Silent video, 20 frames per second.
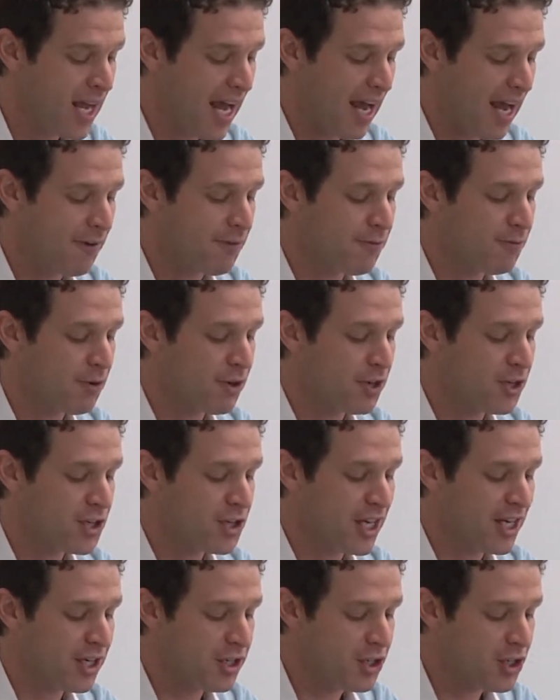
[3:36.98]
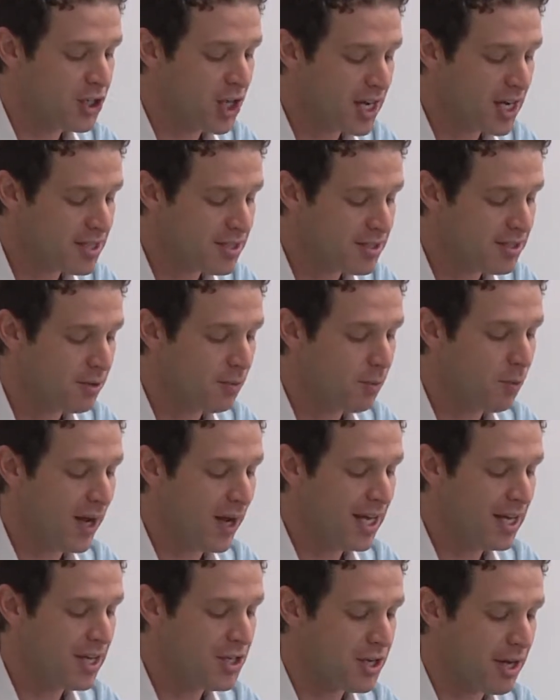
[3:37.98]
and furnish a just
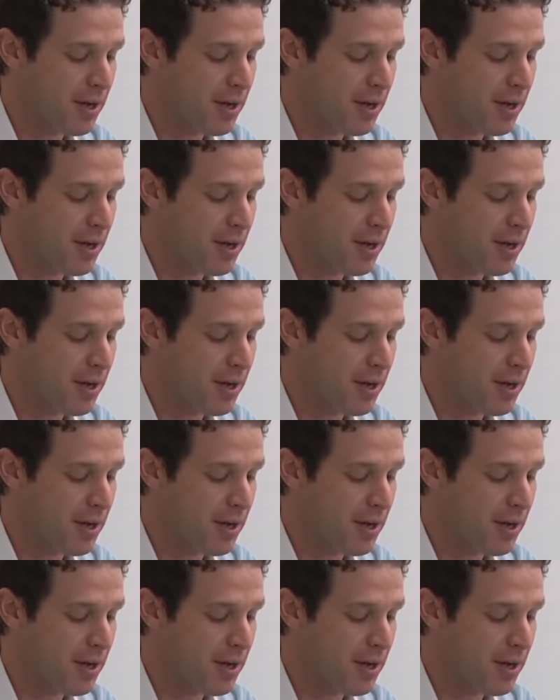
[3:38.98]
wage